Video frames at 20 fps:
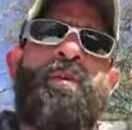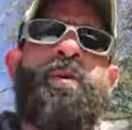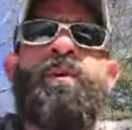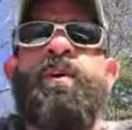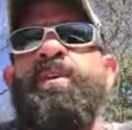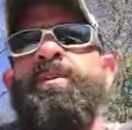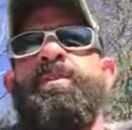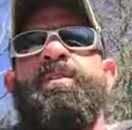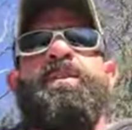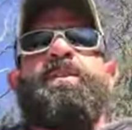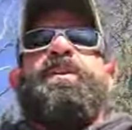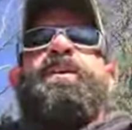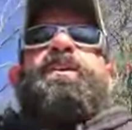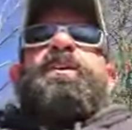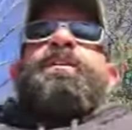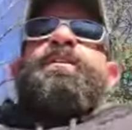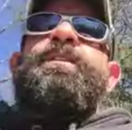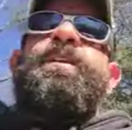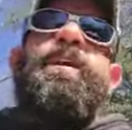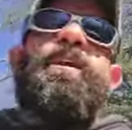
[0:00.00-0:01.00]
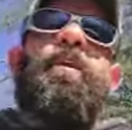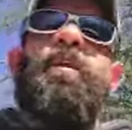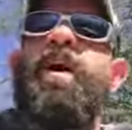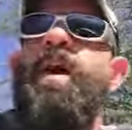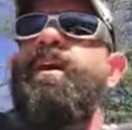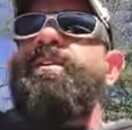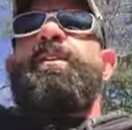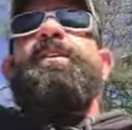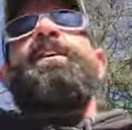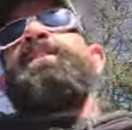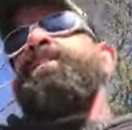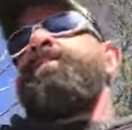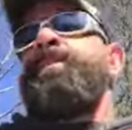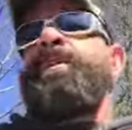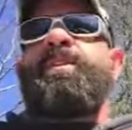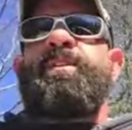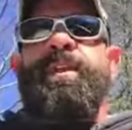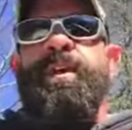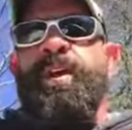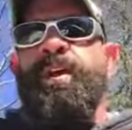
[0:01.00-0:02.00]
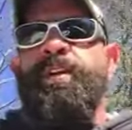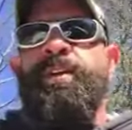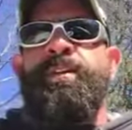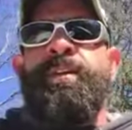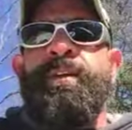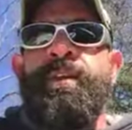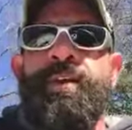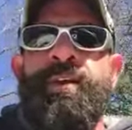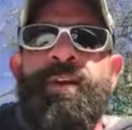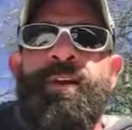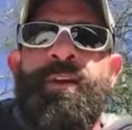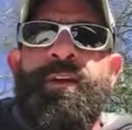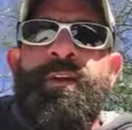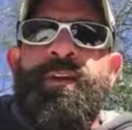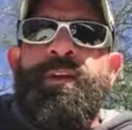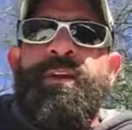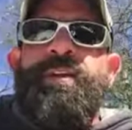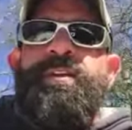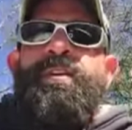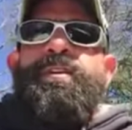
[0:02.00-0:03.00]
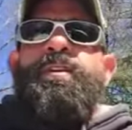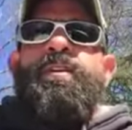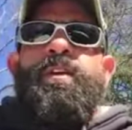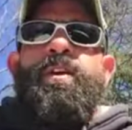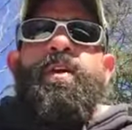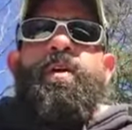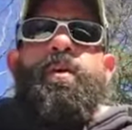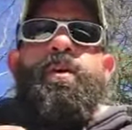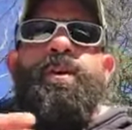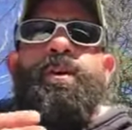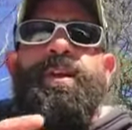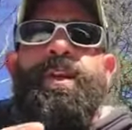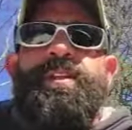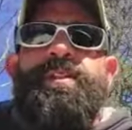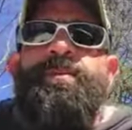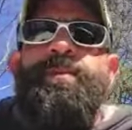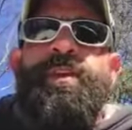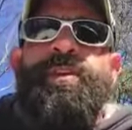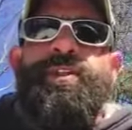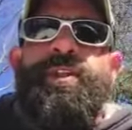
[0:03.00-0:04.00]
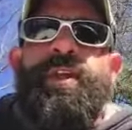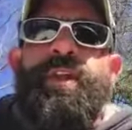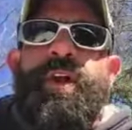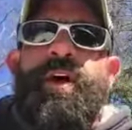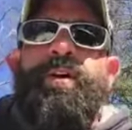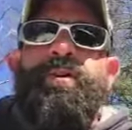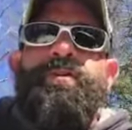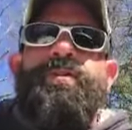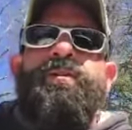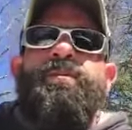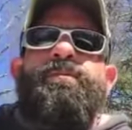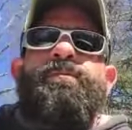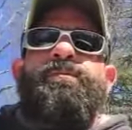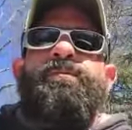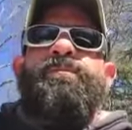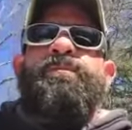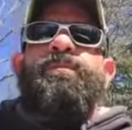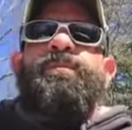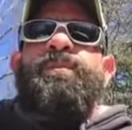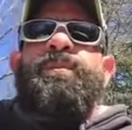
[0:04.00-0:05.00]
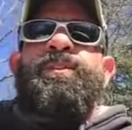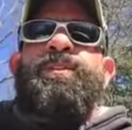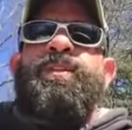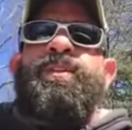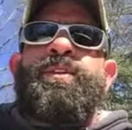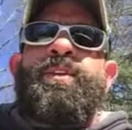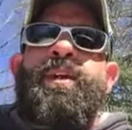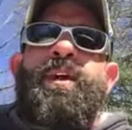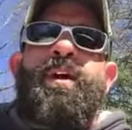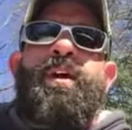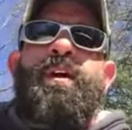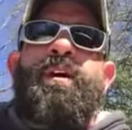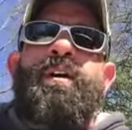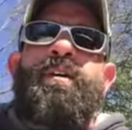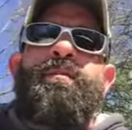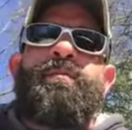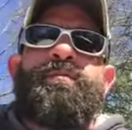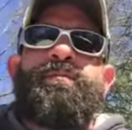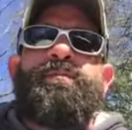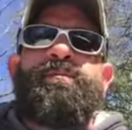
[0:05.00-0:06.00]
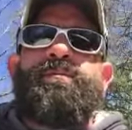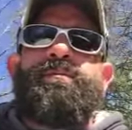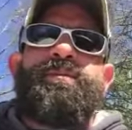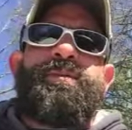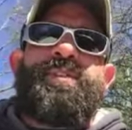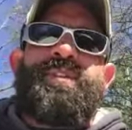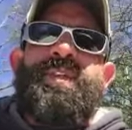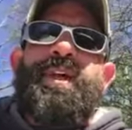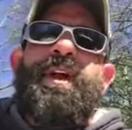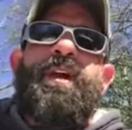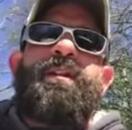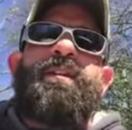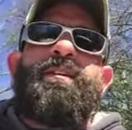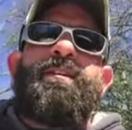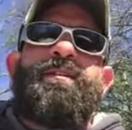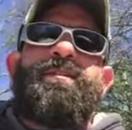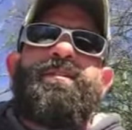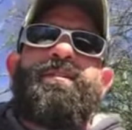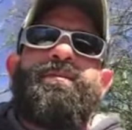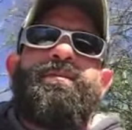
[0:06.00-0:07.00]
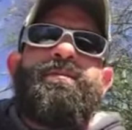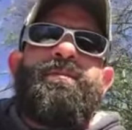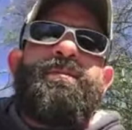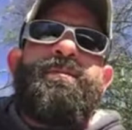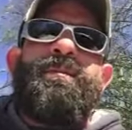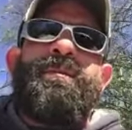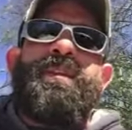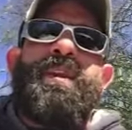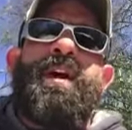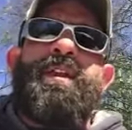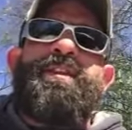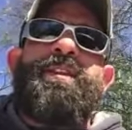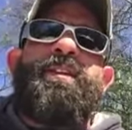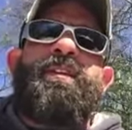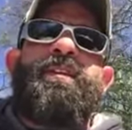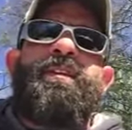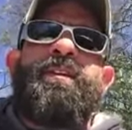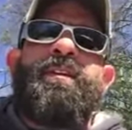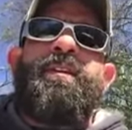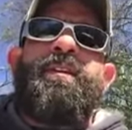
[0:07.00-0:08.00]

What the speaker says: noise and tail wags that gets him excited. You know what gets him to chill out? It's just calm, silence, nothing.